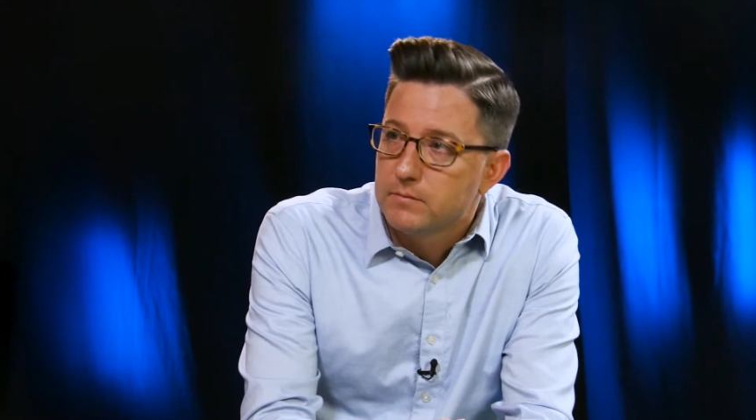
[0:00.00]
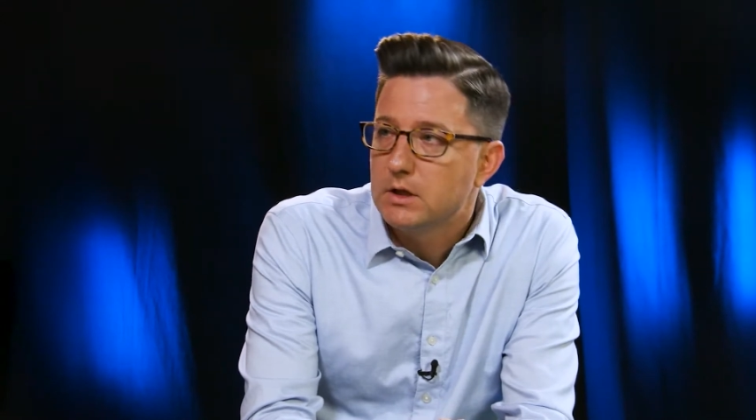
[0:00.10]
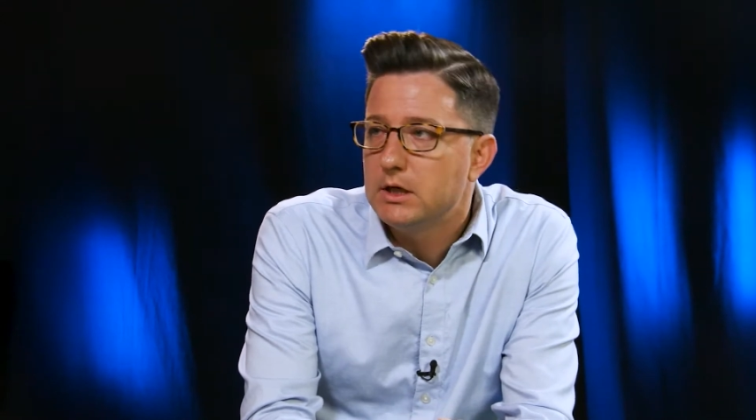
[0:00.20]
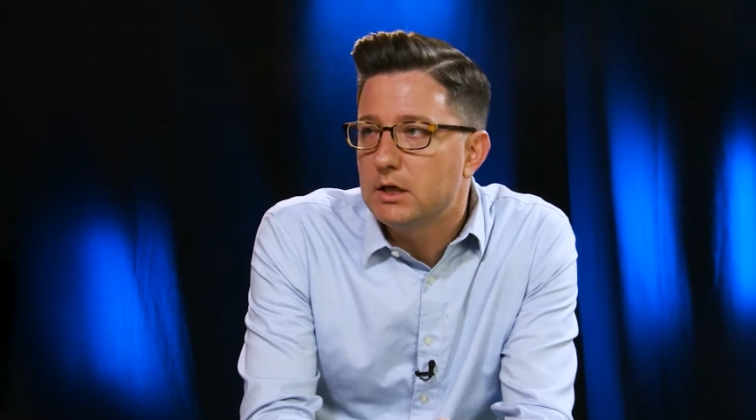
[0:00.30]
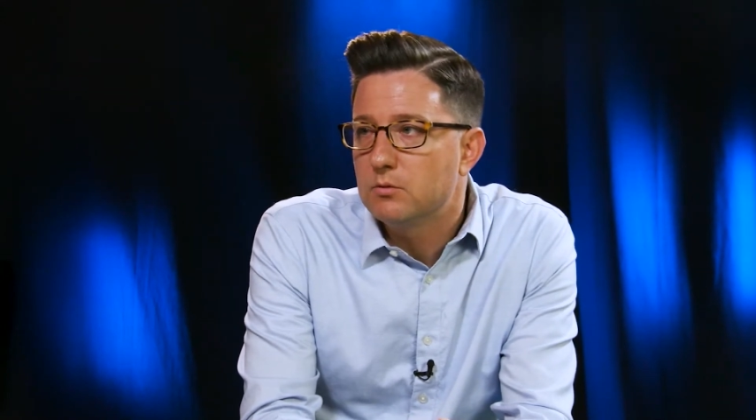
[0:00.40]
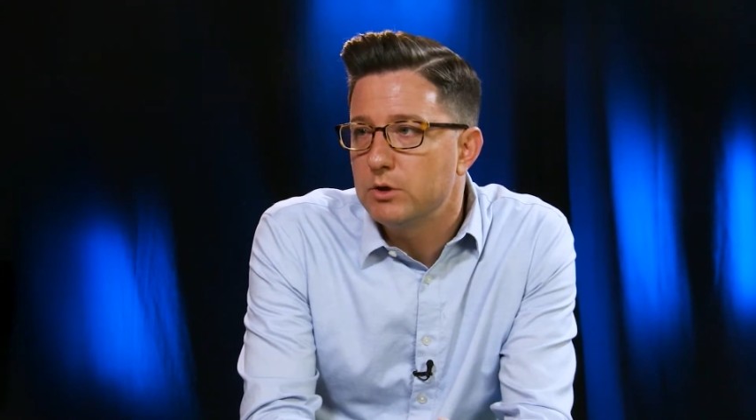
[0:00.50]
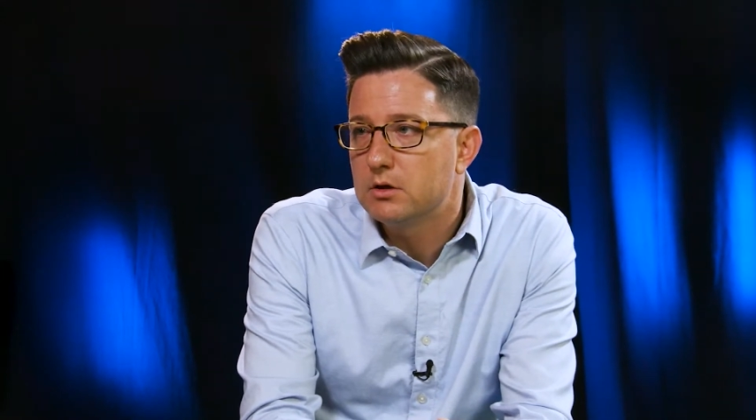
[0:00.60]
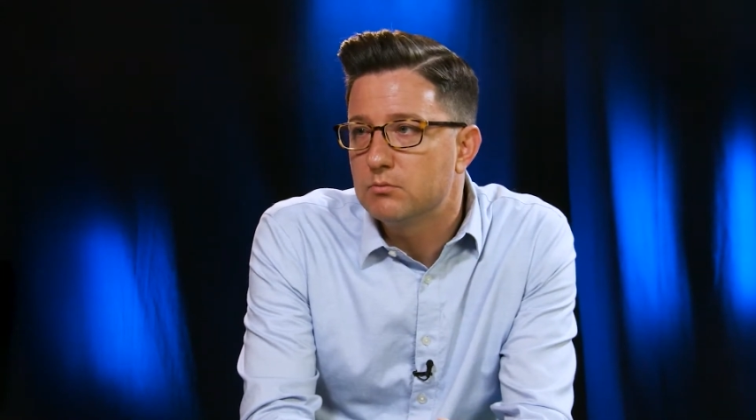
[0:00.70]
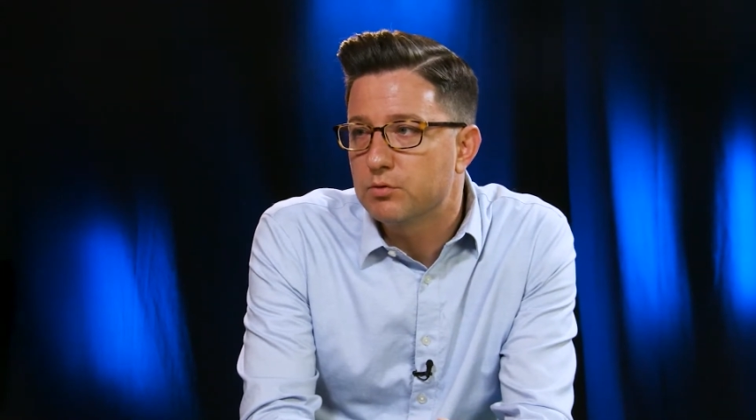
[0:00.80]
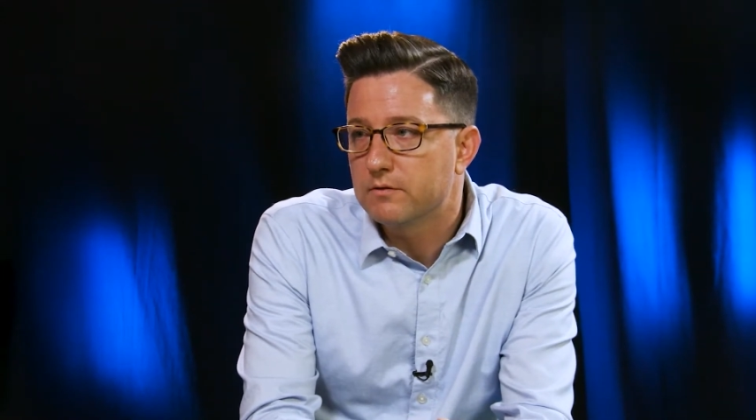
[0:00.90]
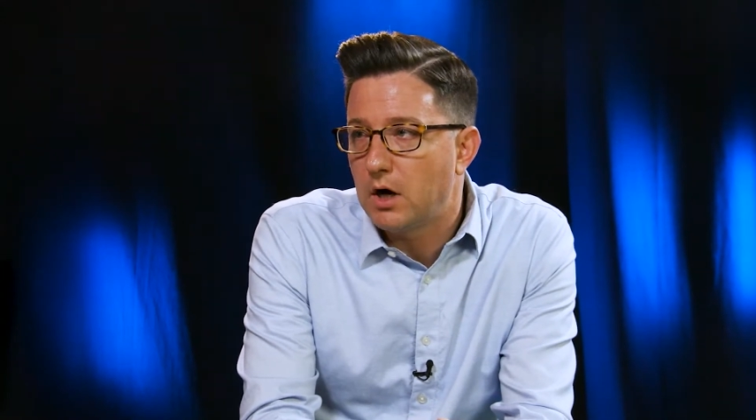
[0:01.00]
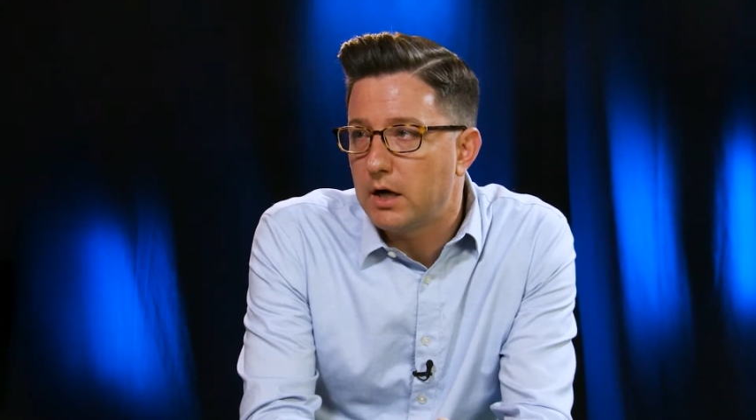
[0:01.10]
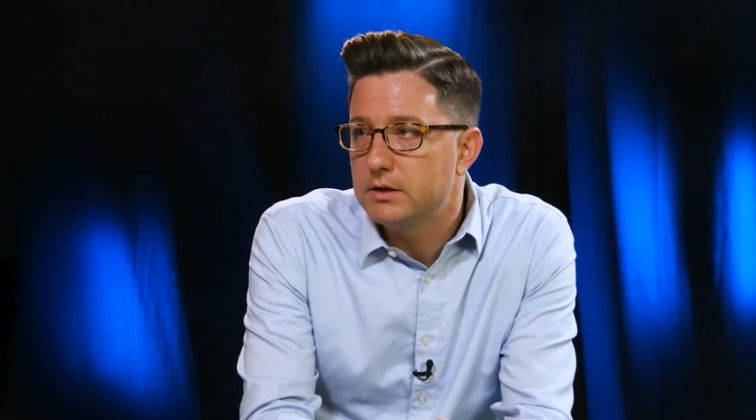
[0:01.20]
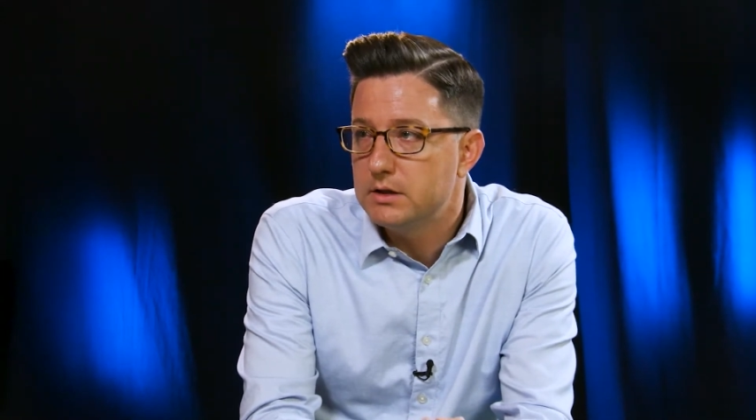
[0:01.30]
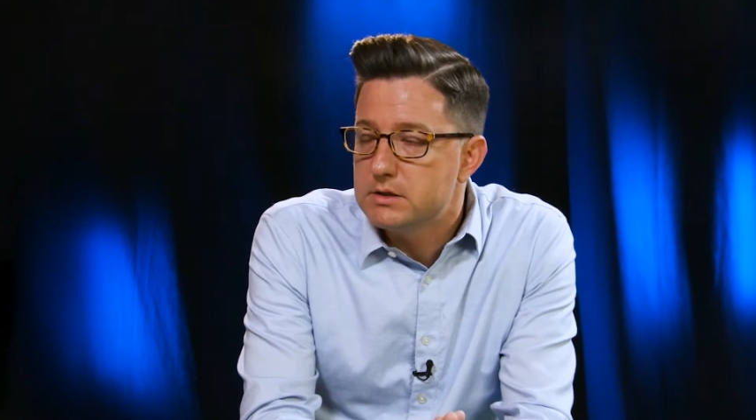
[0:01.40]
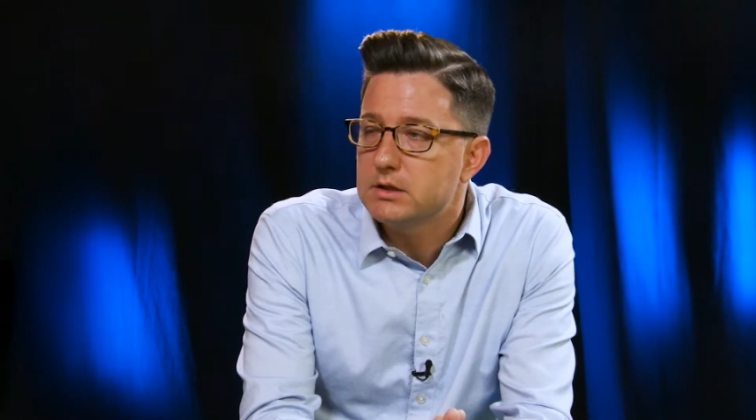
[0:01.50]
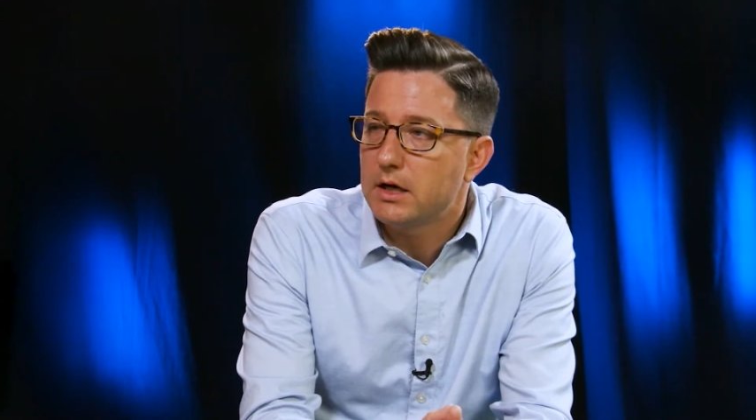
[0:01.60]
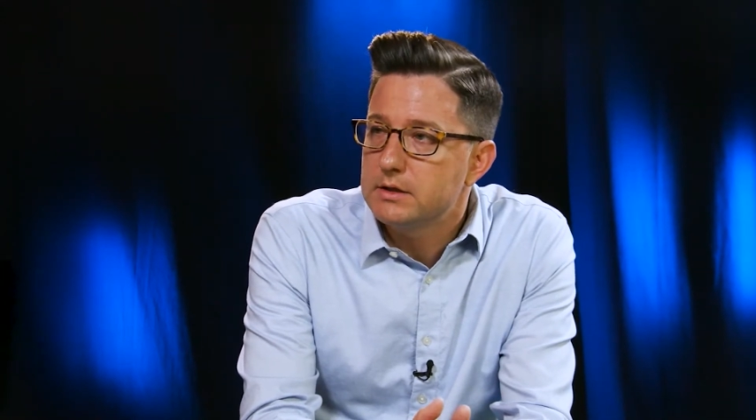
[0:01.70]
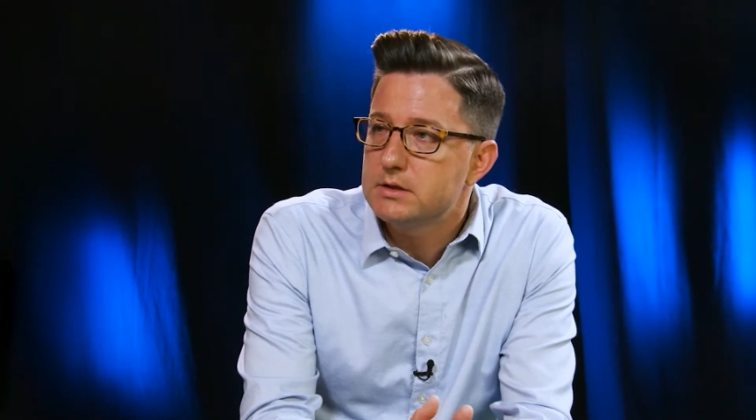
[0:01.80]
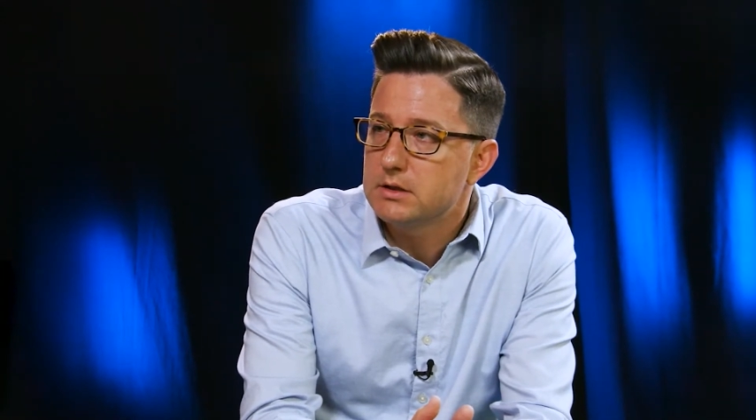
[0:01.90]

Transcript: And we can provide insights